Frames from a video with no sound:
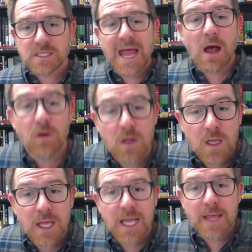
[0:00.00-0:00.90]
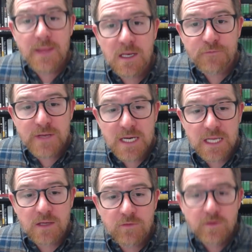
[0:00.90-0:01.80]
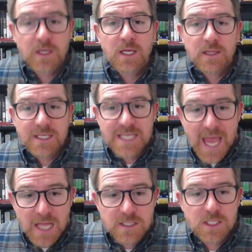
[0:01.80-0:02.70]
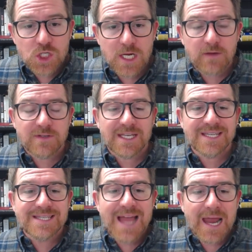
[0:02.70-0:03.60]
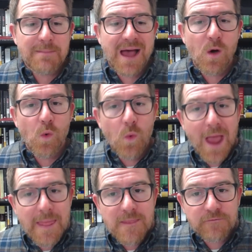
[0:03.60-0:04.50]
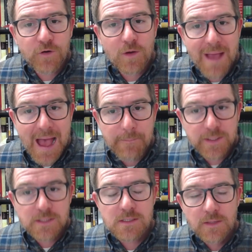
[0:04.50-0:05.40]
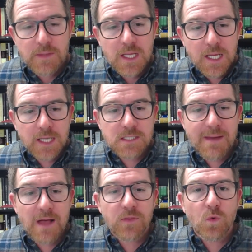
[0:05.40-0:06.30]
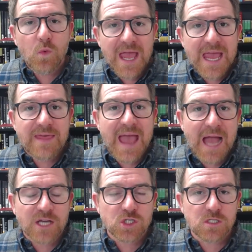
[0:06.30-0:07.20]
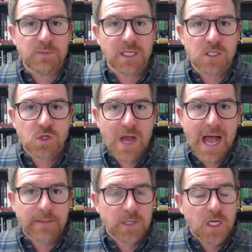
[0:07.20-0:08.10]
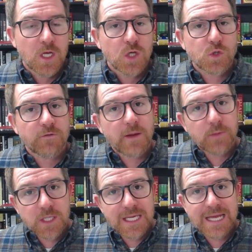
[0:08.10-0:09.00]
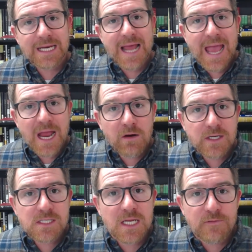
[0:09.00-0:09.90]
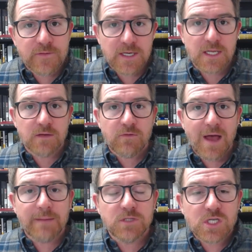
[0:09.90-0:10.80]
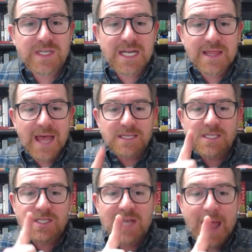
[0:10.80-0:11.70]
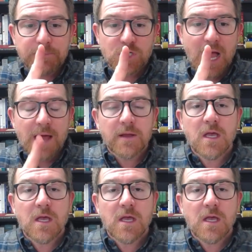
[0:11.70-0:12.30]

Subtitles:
Now, in the infinitive, the tense shift is not about when the verb happens. It's about the way the action is being described. So if I'm looking at an aorist infinitive, I'm just getting that snapshot.